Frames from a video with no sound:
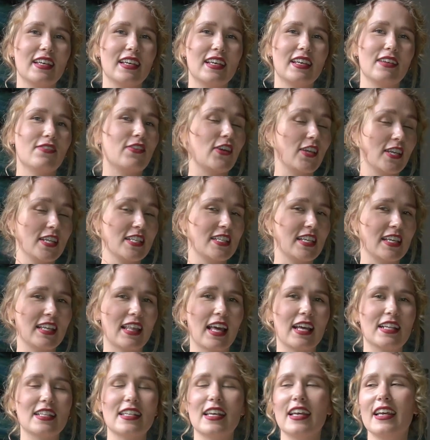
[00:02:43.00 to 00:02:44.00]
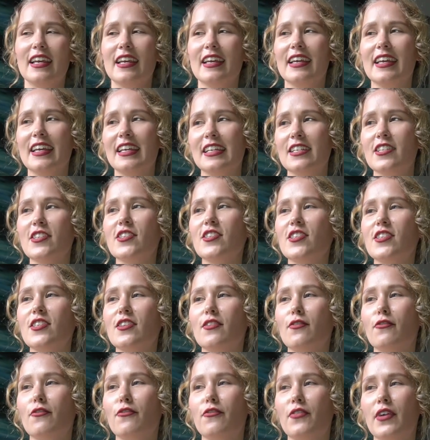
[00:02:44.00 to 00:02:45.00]
if I can say that,
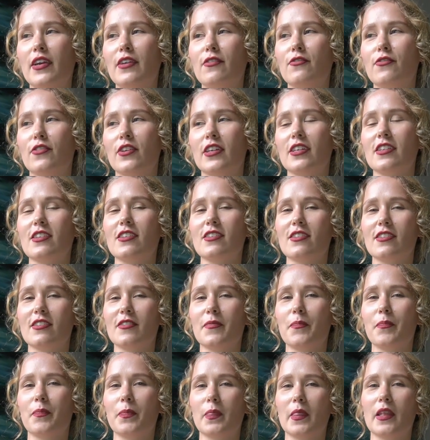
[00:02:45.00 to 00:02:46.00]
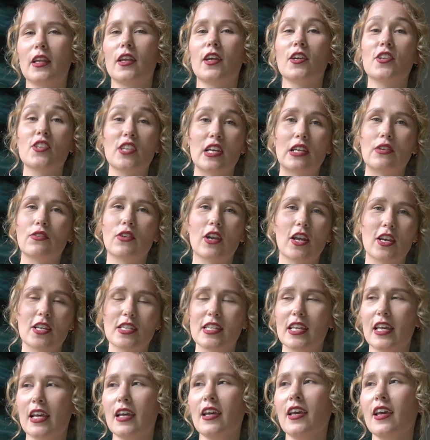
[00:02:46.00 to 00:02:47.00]
its favourite, and I
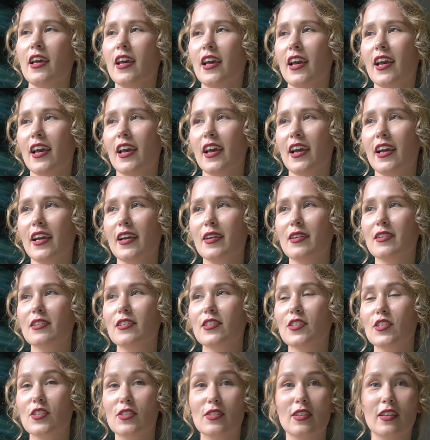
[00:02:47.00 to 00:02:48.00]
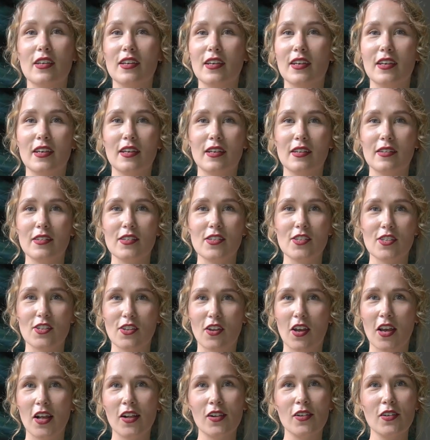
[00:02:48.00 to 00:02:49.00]
generalise here,
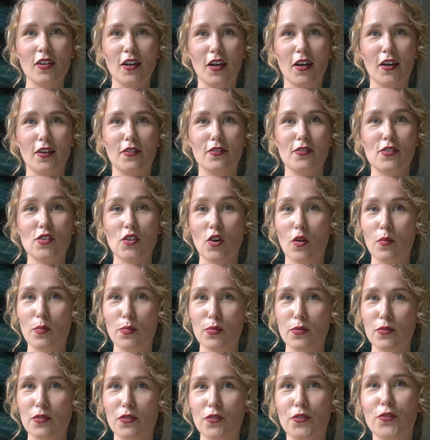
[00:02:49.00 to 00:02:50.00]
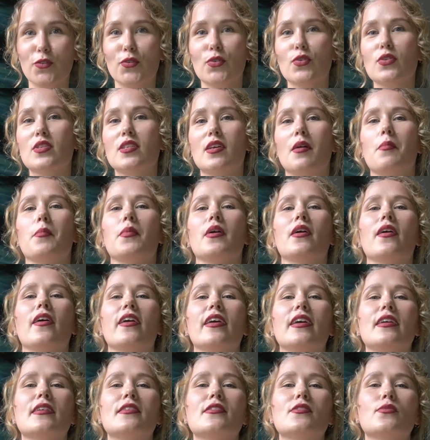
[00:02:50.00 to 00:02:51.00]
style of top for summer
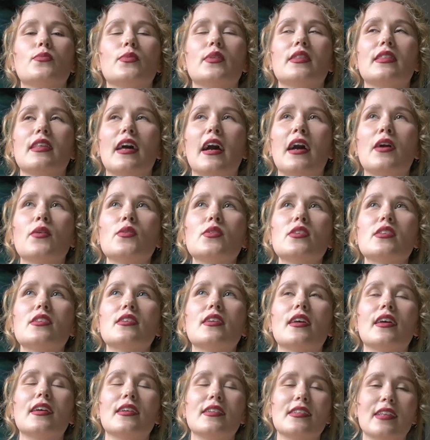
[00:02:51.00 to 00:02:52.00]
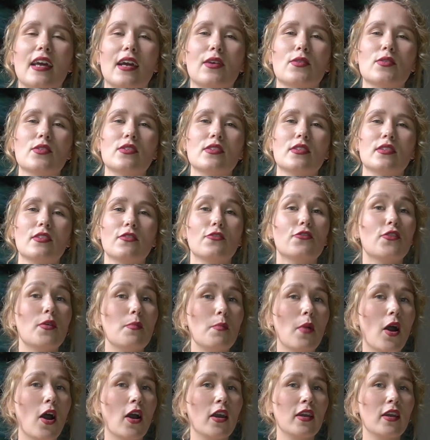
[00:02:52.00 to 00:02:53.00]
is without a doubt, from